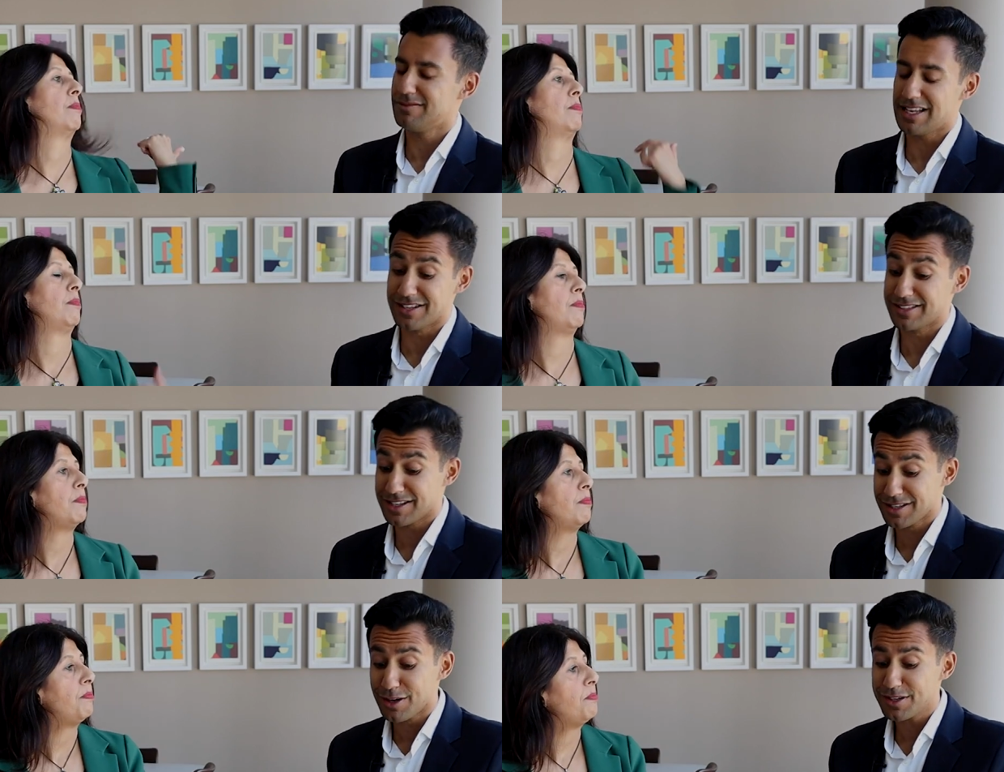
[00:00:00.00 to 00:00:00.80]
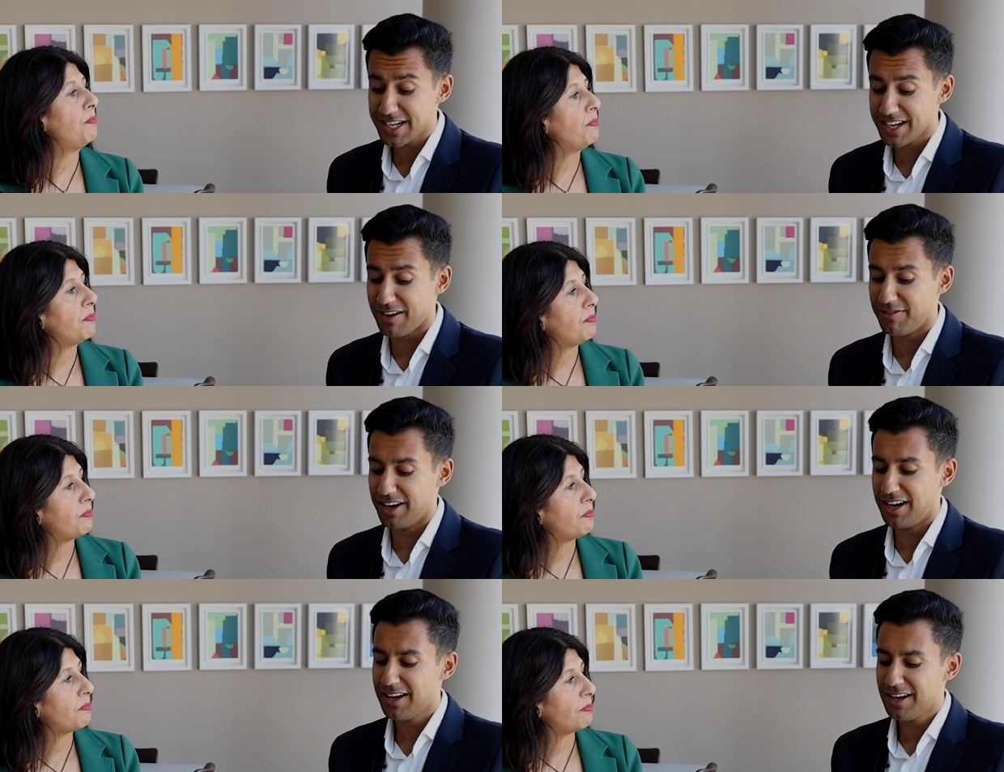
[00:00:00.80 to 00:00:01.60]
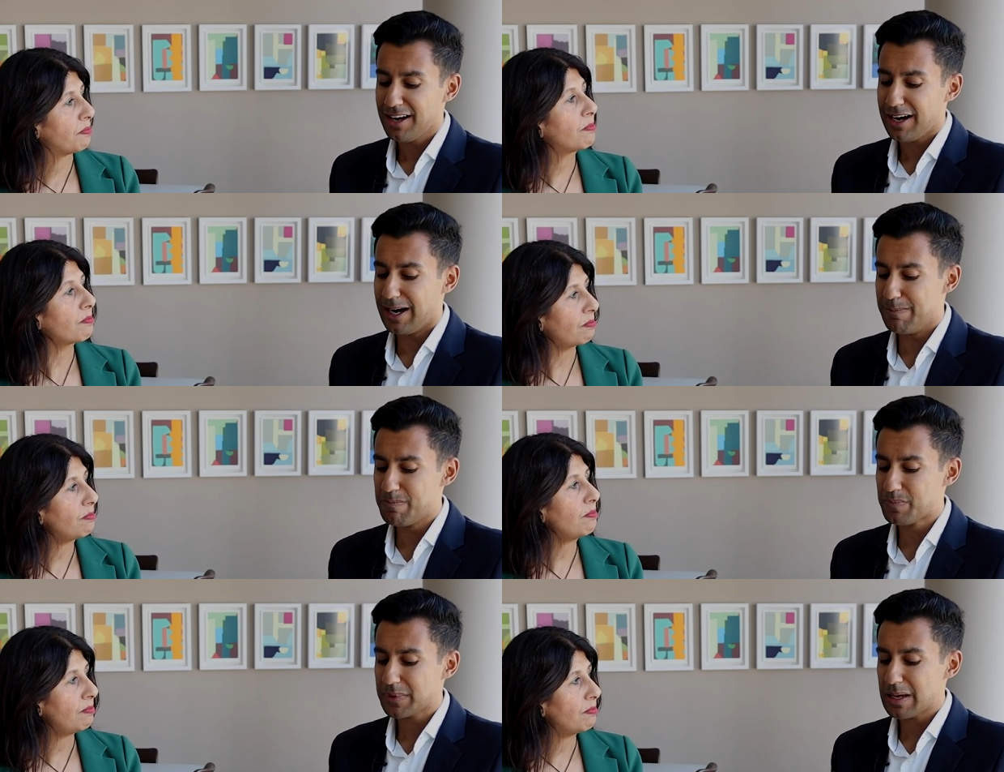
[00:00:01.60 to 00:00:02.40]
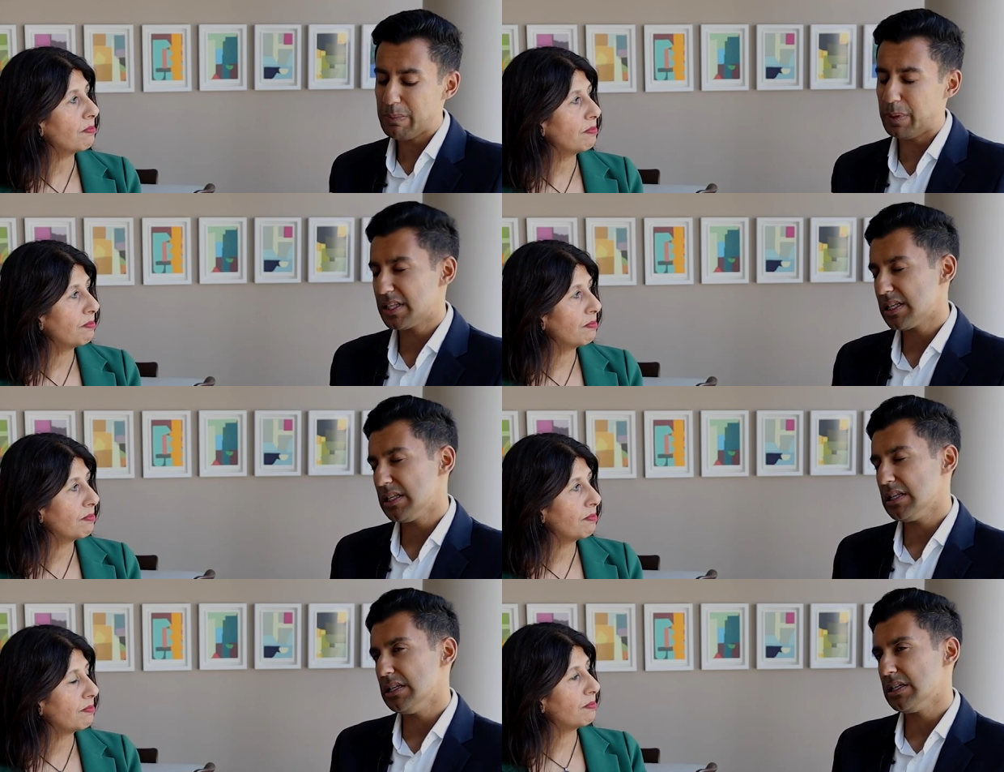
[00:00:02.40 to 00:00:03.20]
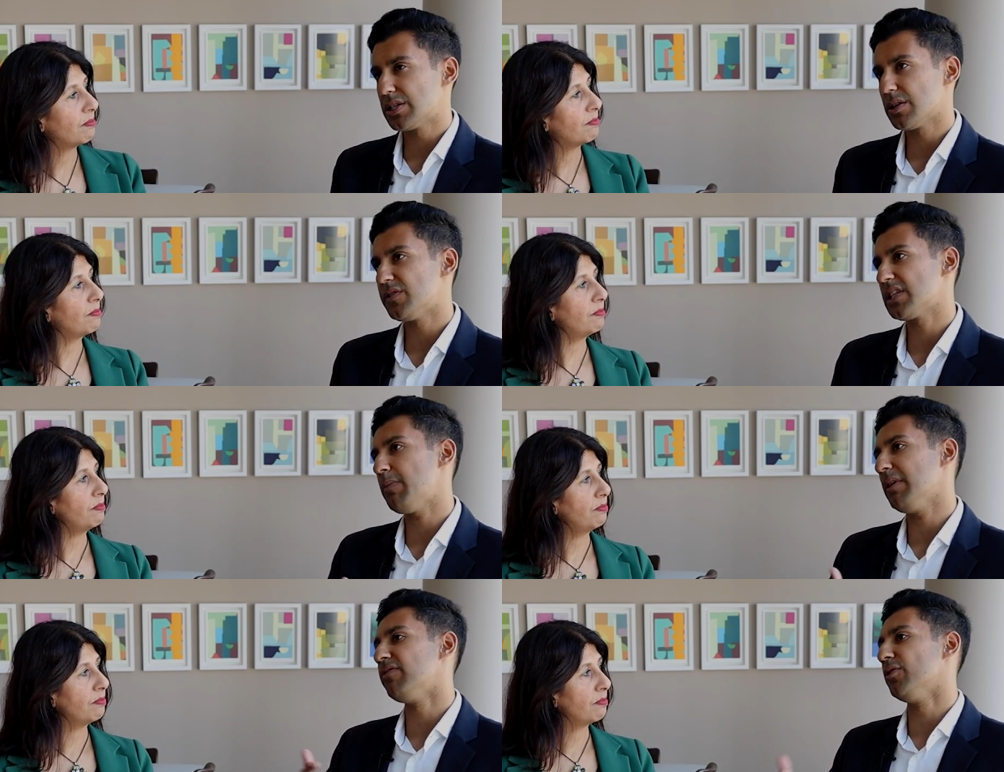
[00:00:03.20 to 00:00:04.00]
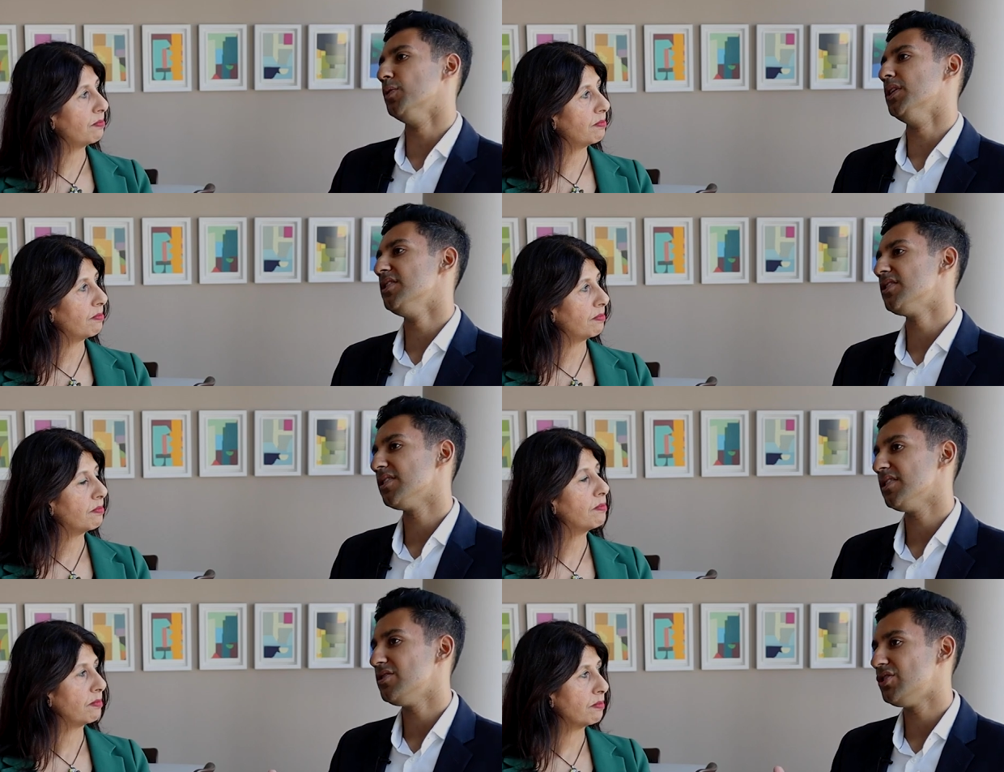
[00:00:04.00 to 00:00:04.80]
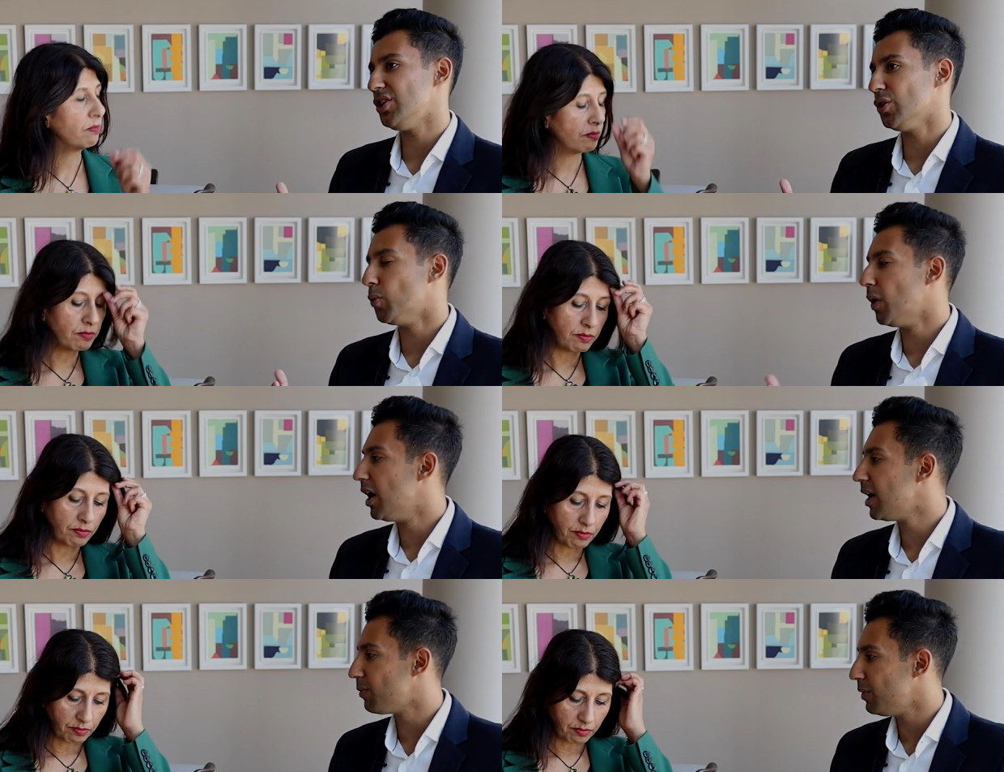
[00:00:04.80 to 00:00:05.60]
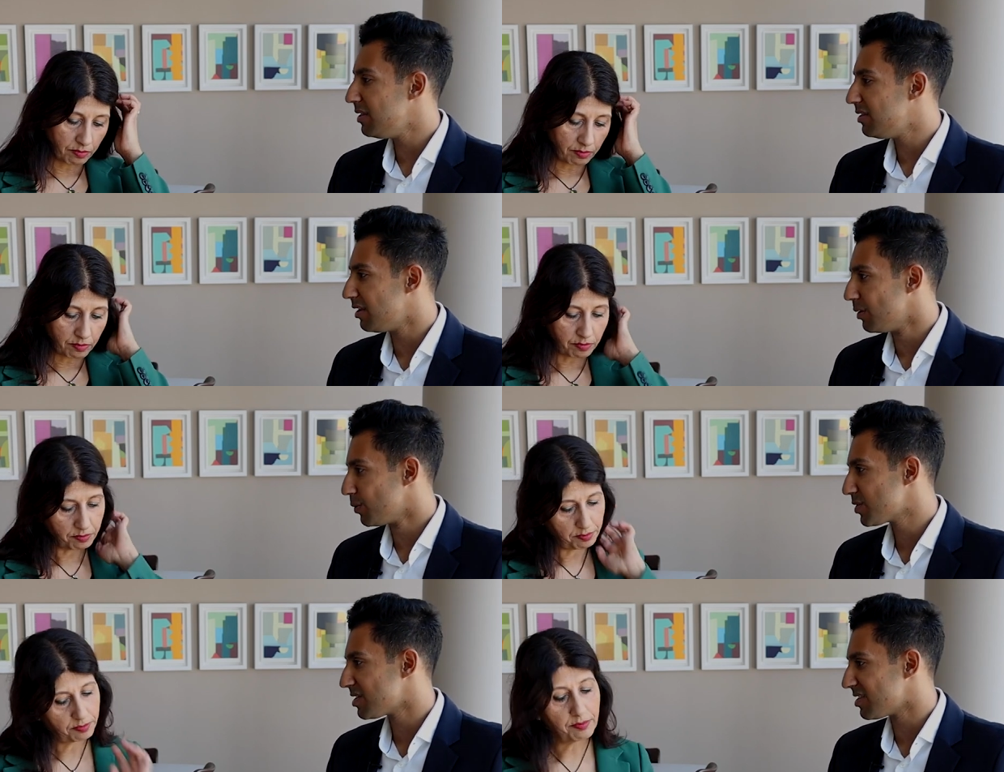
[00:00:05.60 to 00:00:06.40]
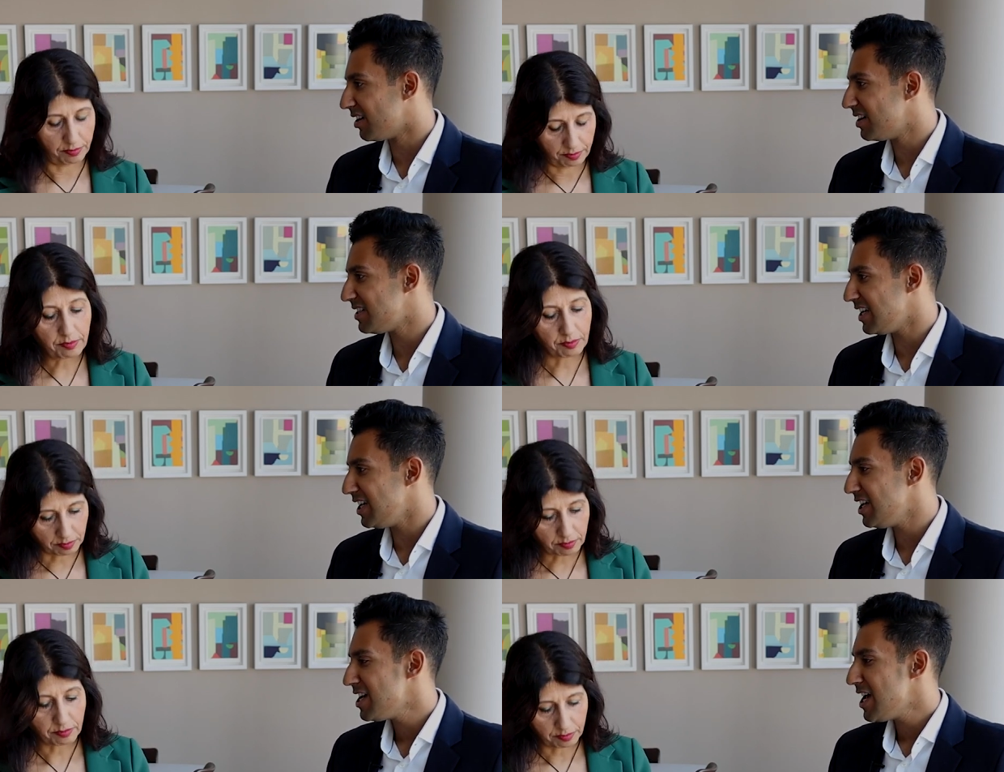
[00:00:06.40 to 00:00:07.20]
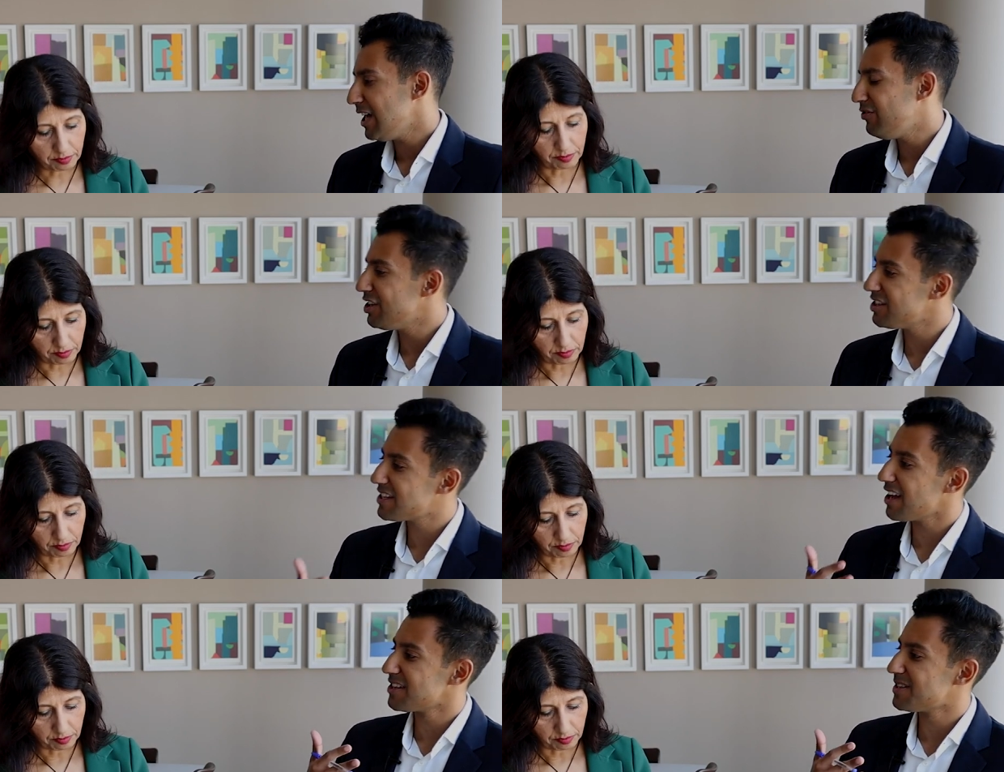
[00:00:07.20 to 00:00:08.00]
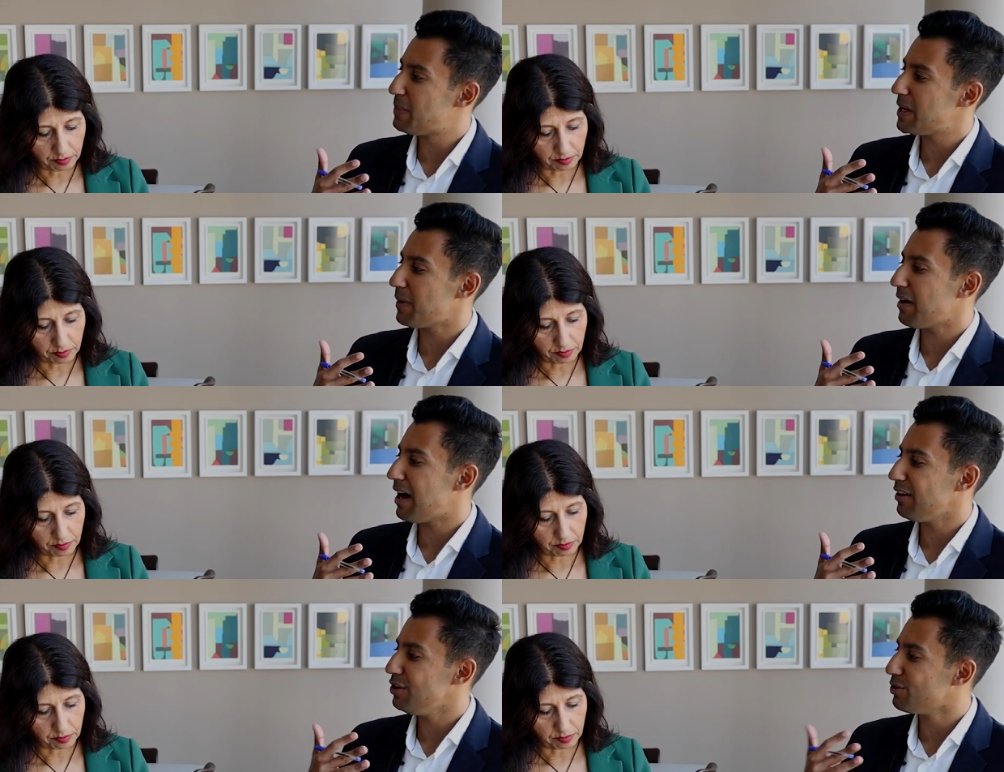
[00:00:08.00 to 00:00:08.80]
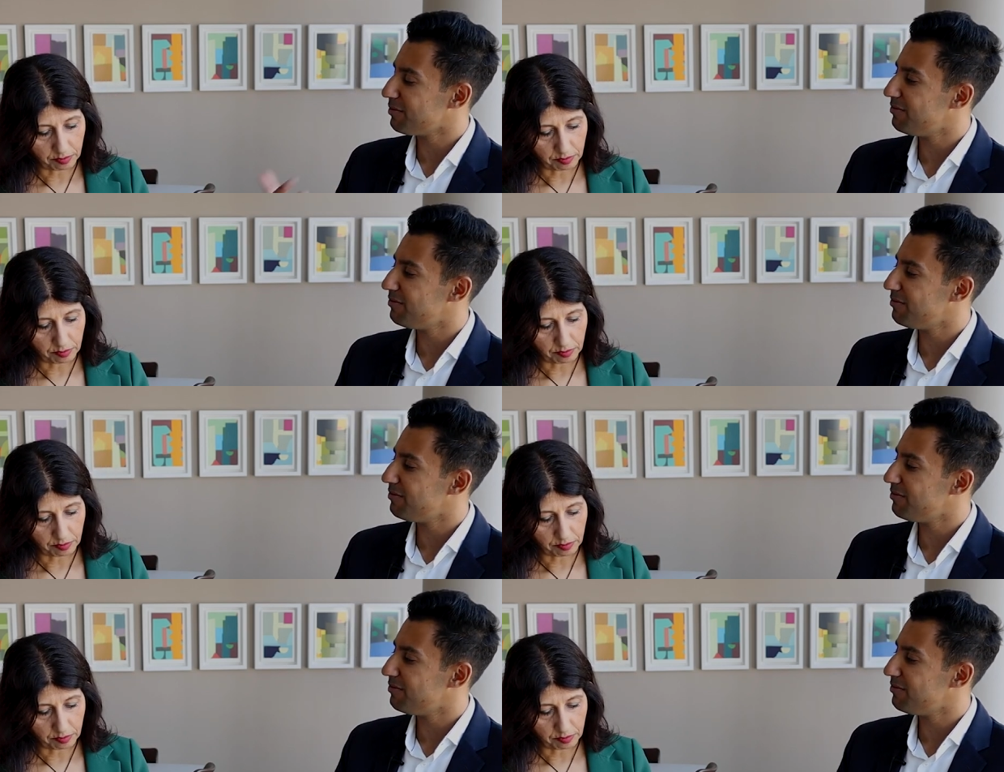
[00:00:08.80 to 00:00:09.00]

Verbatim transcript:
Speaker 1: there's a, there's a lot to cover, um, but sort of skipping forward to your work with the Law Society, if you could tell us a bit about how you got